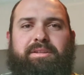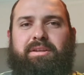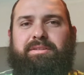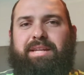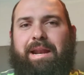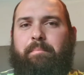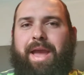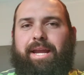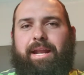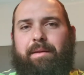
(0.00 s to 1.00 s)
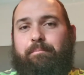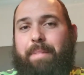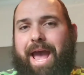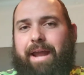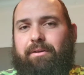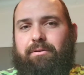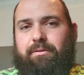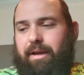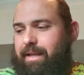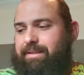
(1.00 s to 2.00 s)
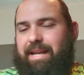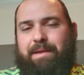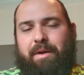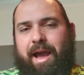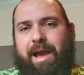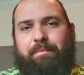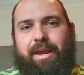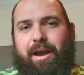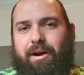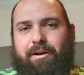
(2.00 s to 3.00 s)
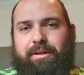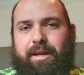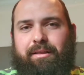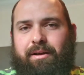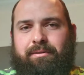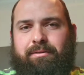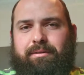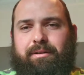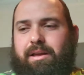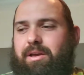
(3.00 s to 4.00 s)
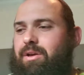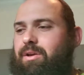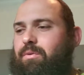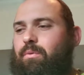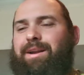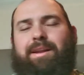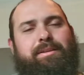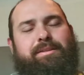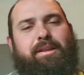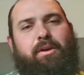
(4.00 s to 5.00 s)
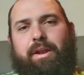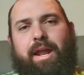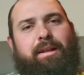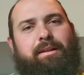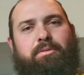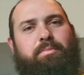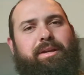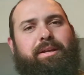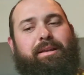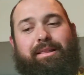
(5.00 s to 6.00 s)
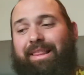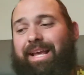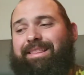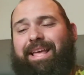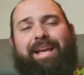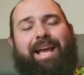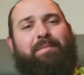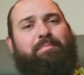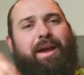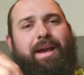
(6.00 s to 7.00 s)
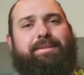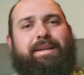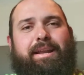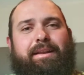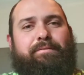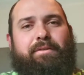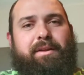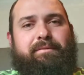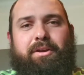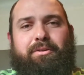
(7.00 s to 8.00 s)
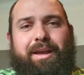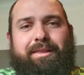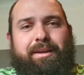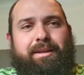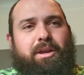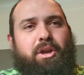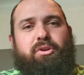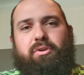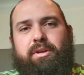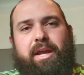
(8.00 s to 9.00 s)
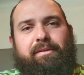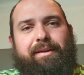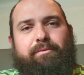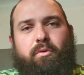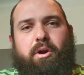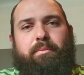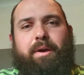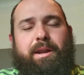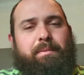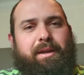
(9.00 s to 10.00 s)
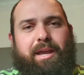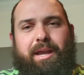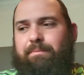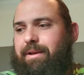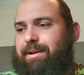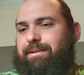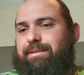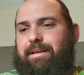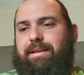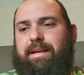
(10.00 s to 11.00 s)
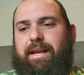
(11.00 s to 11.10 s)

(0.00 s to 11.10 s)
So instead of making him battle and stay behind me all day long, why not slow down a little bit, let that guy pass, get in front of you, and then you'll never have to worry about him again because